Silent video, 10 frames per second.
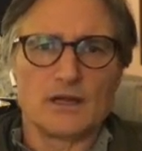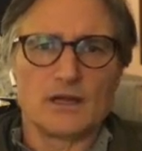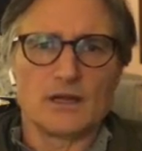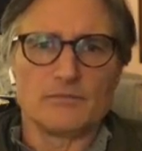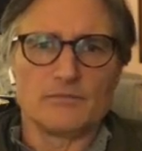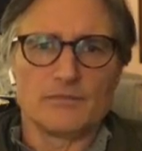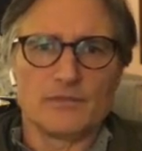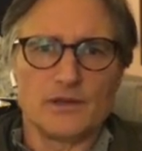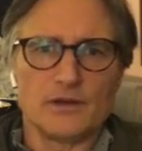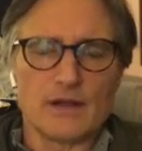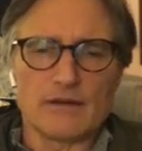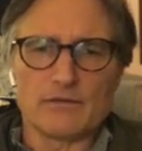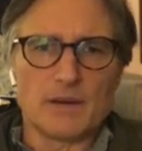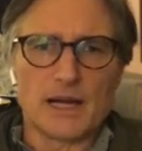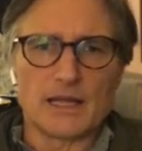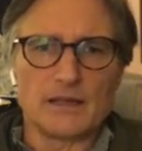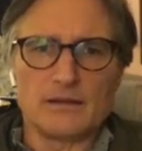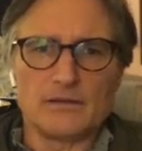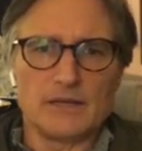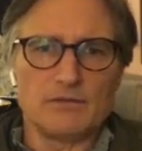Um, you know,
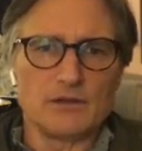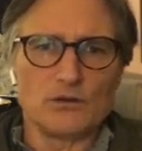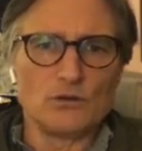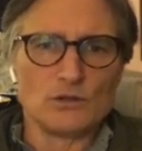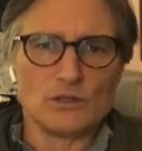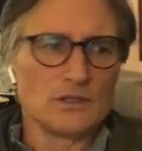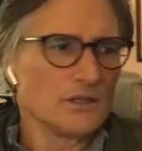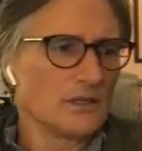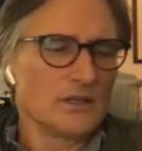everybody, even Google,